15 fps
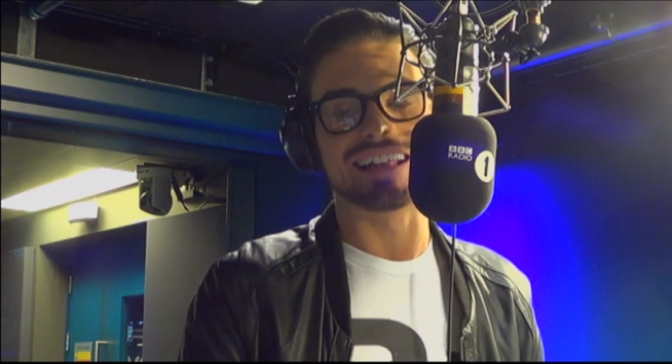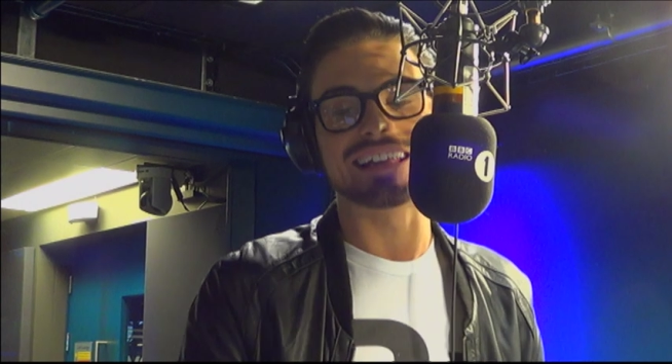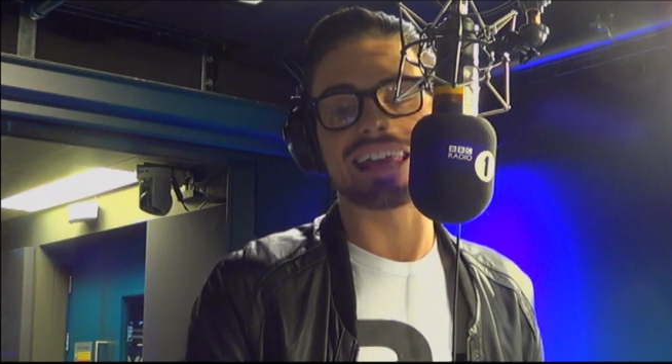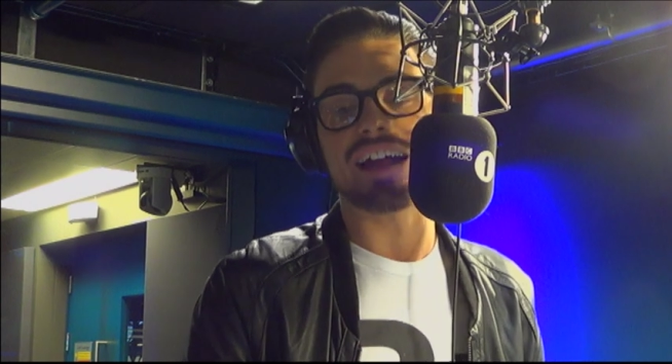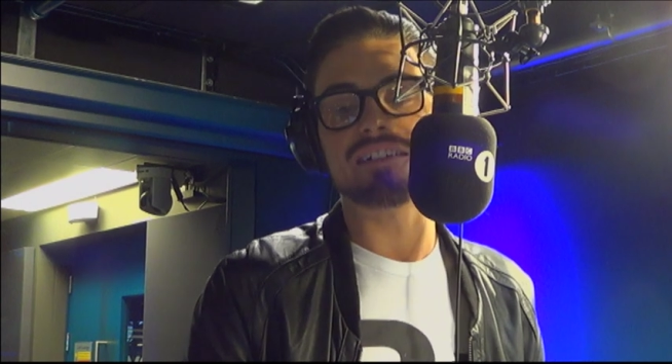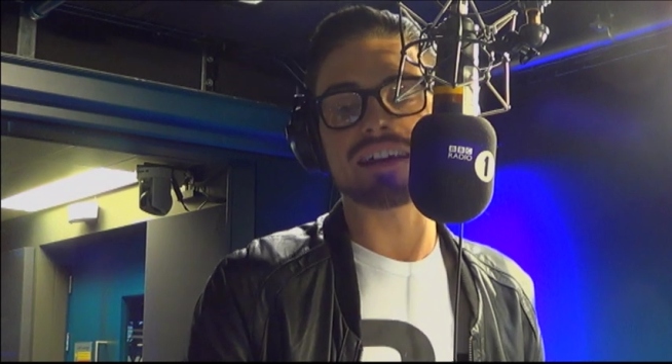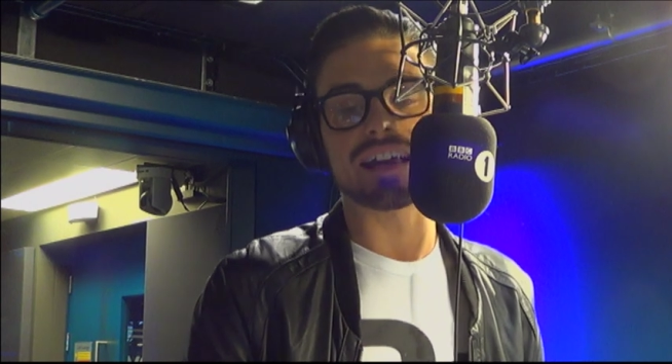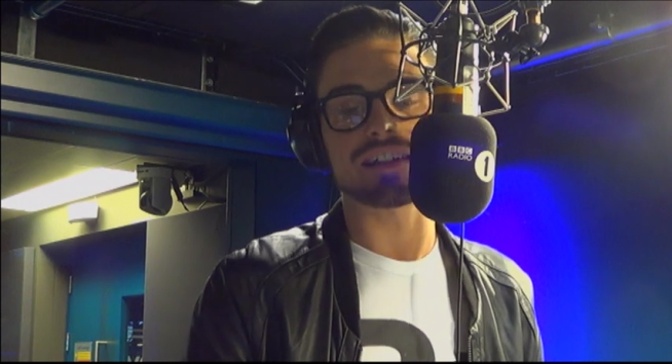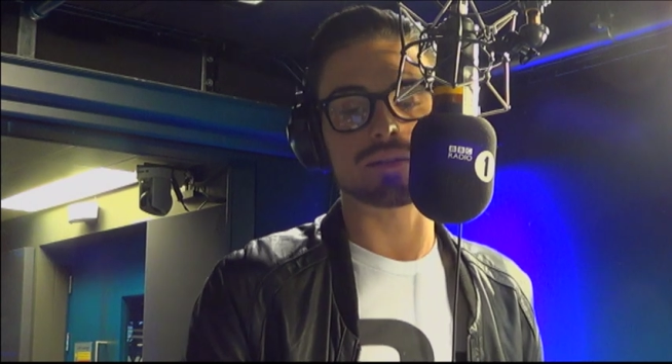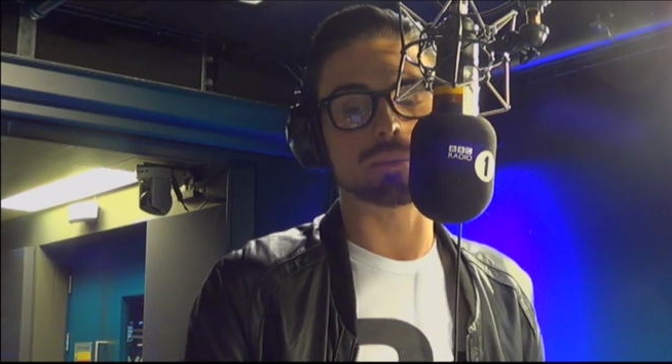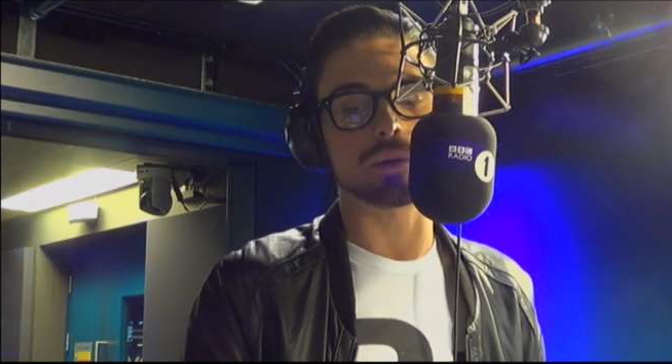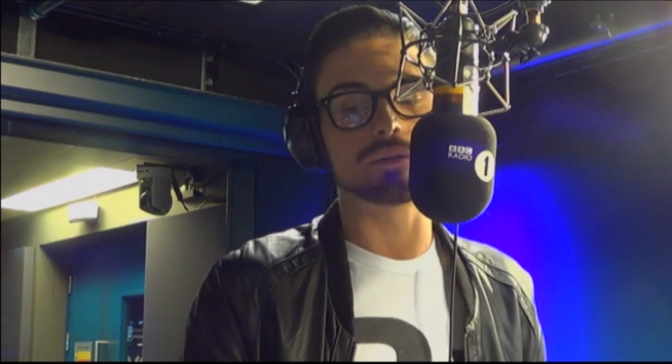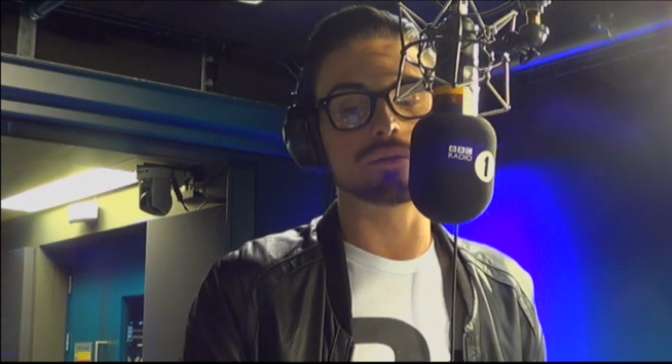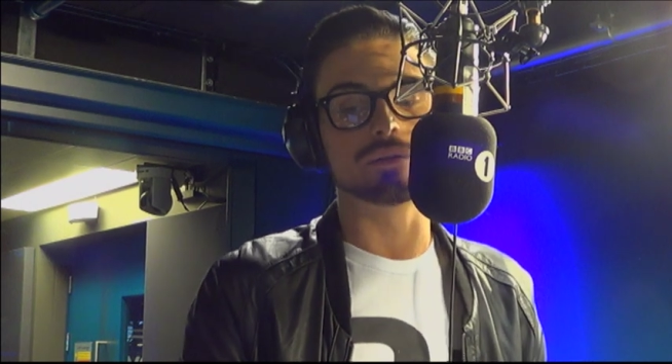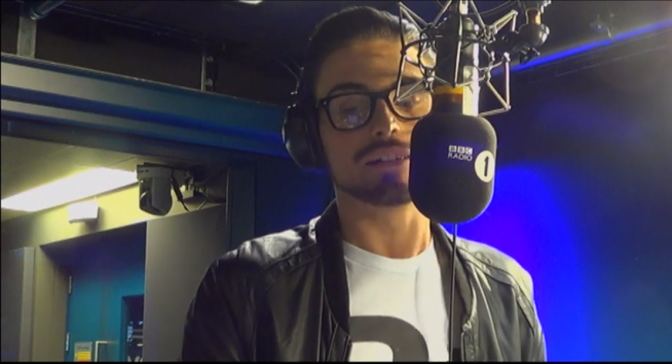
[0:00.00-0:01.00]
and Gary had to
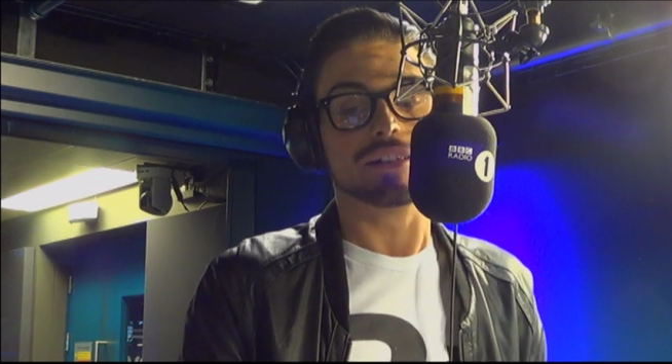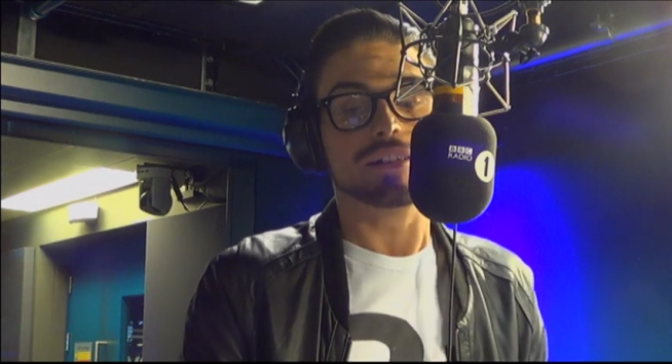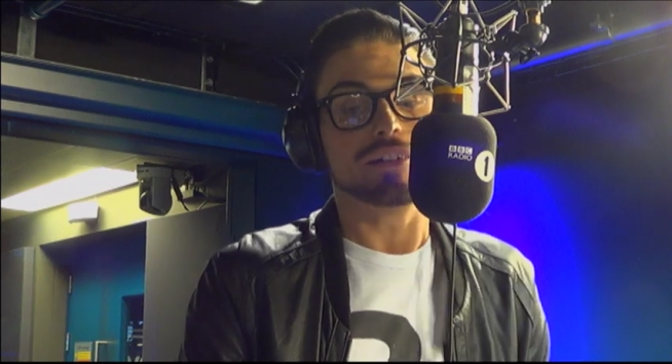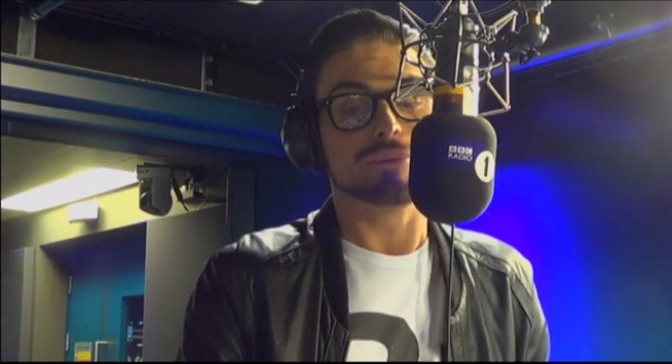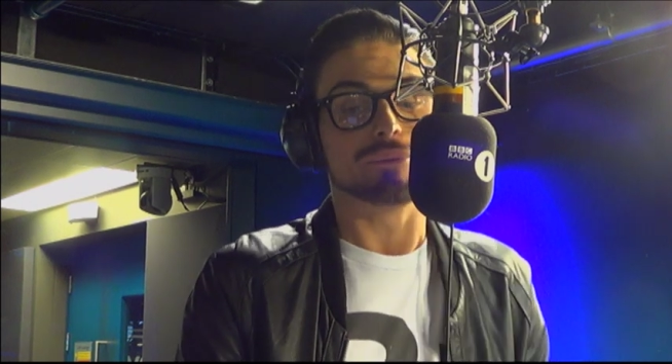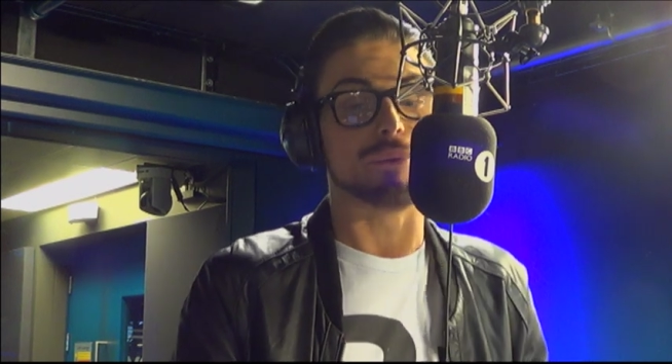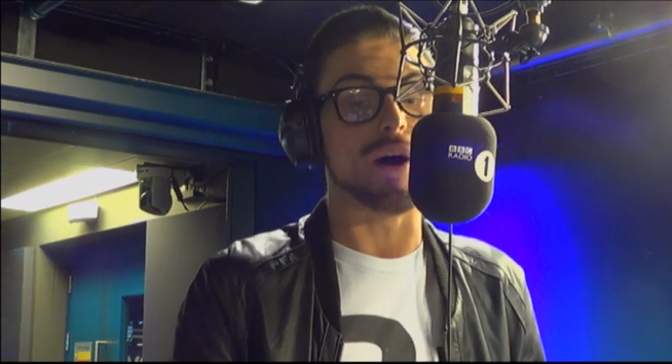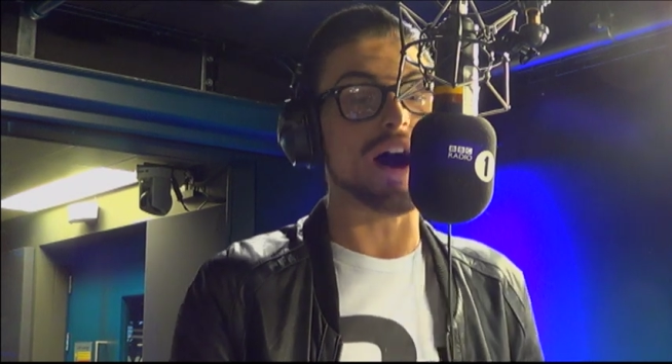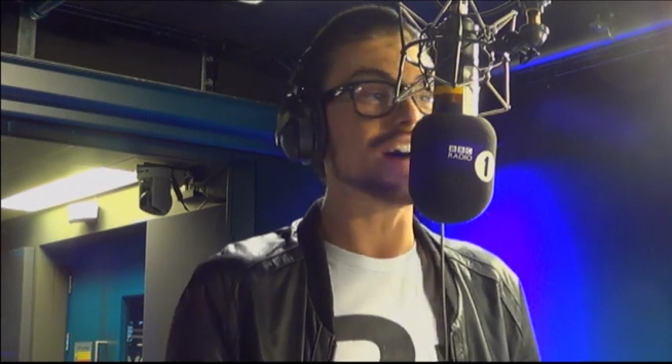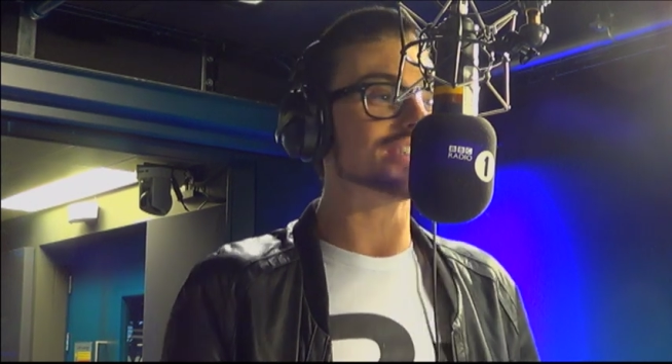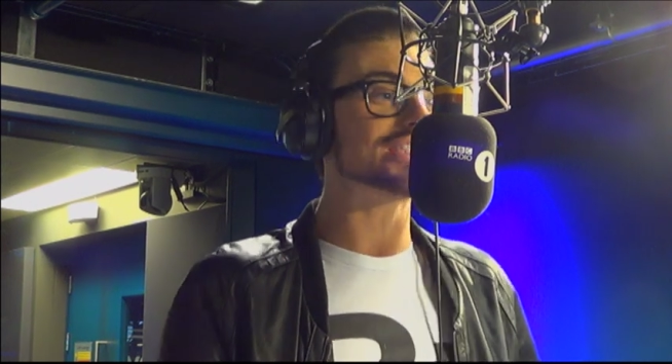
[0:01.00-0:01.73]
pull. What?